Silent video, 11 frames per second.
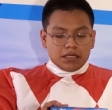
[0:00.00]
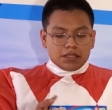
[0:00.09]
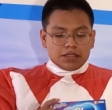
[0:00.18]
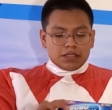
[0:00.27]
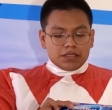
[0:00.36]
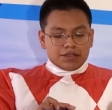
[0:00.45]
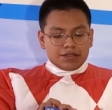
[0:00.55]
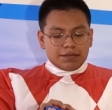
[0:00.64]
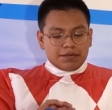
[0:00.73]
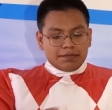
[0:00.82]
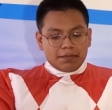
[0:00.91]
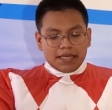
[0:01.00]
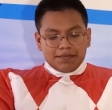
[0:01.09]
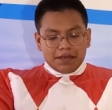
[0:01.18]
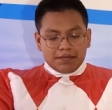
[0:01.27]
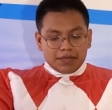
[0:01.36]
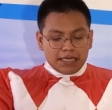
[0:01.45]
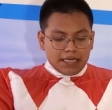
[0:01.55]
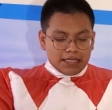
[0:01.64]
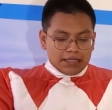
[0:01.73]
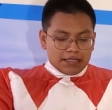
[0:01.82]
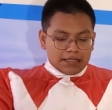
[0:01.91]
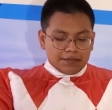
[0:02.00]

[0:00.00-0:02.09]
So these are some of my favorite candies.